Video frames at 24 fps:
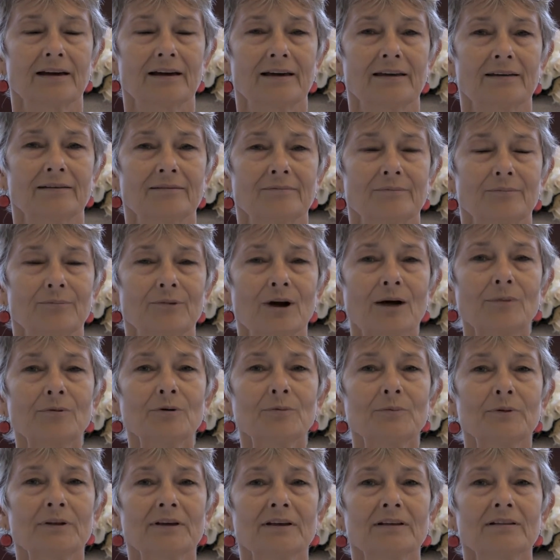And
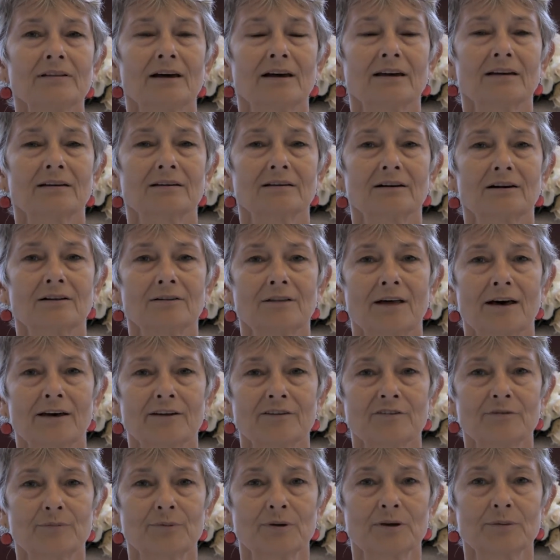probably like a
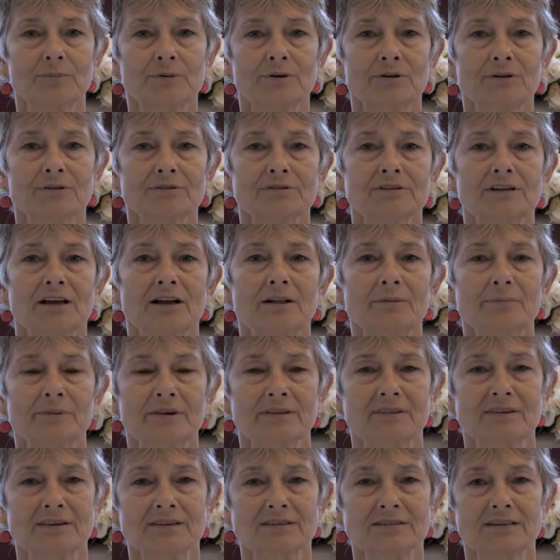lot of people tell
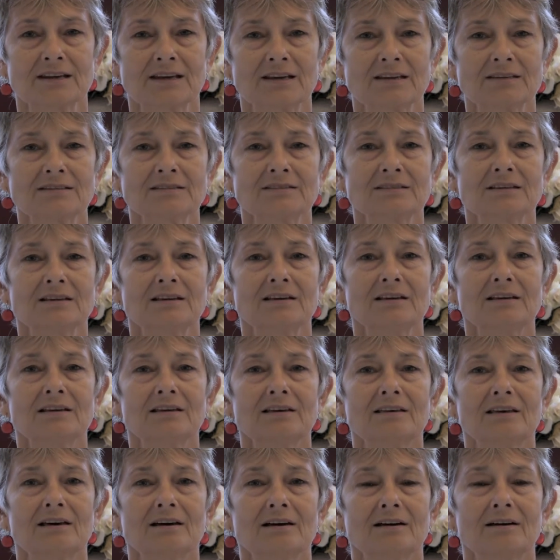me these days,
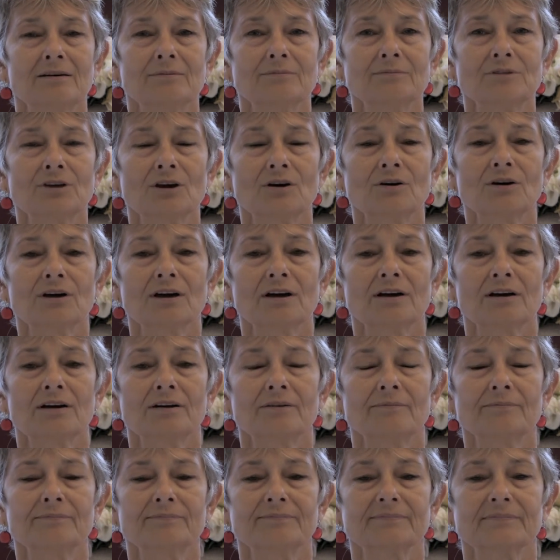
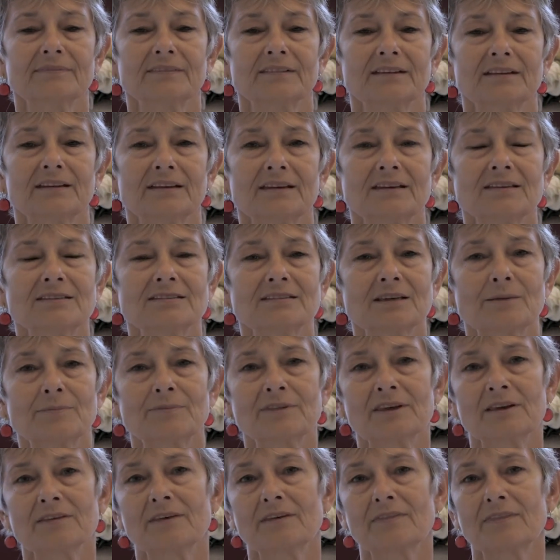yoga is
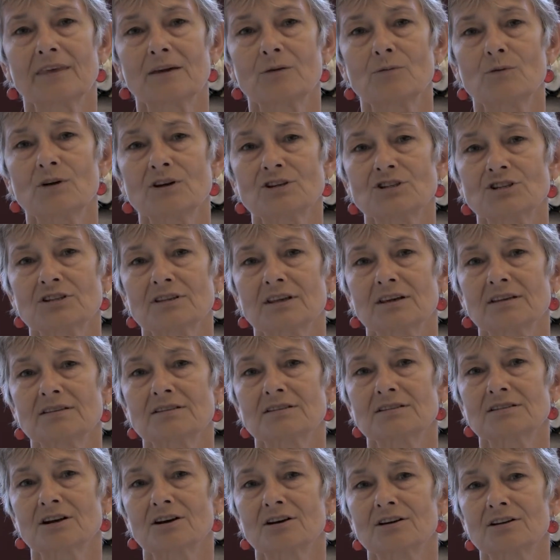something that they wish
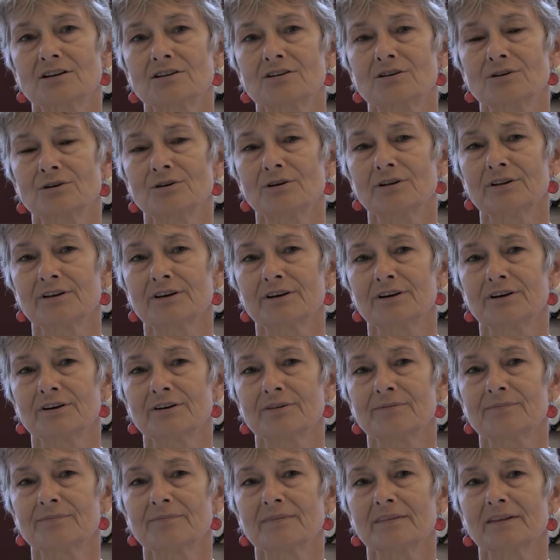they'd started
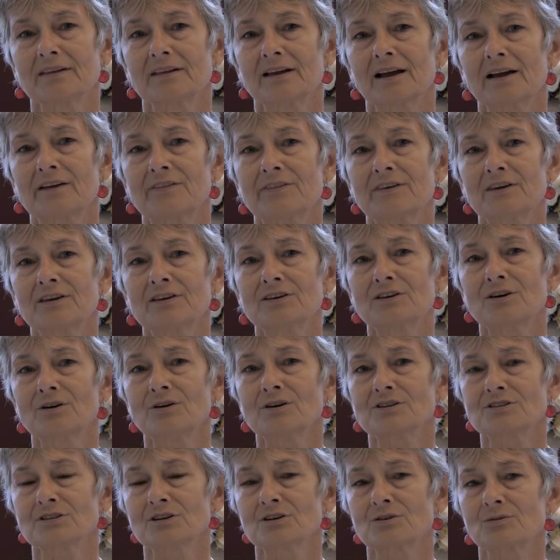earlier. I think
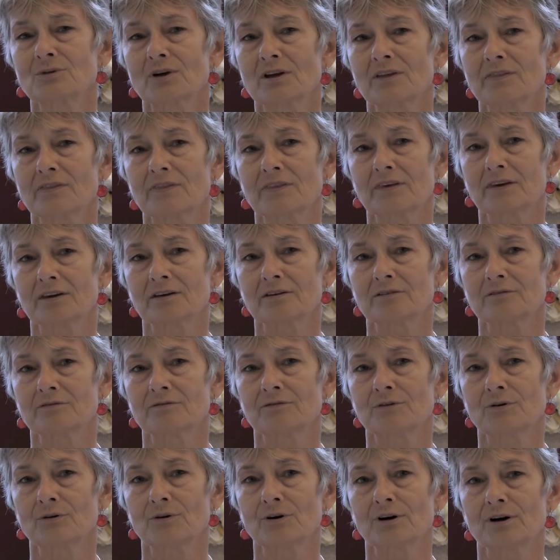yoga is a great
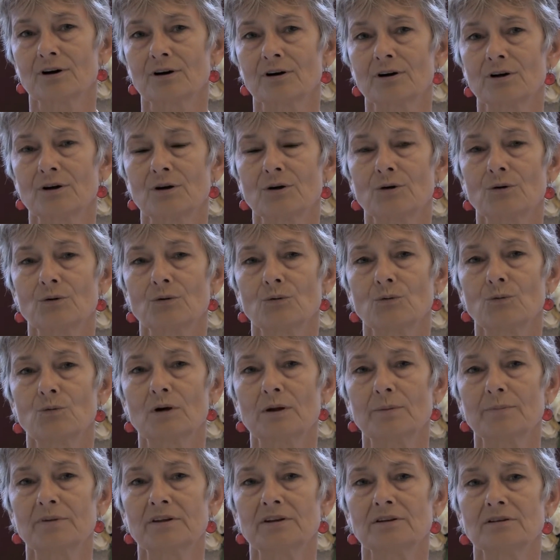thing for
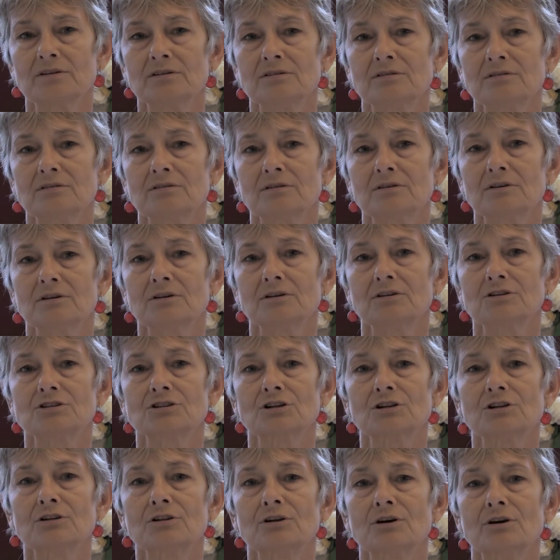women
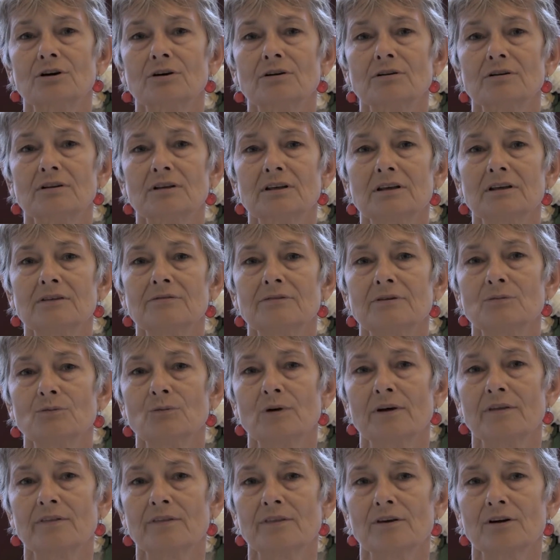to learn even
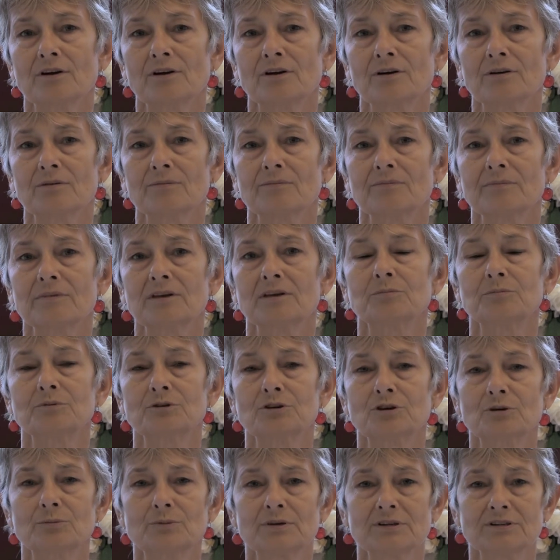when they're in
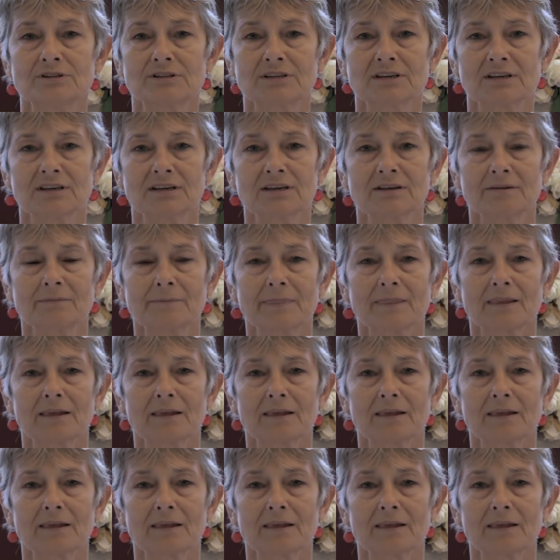puberty,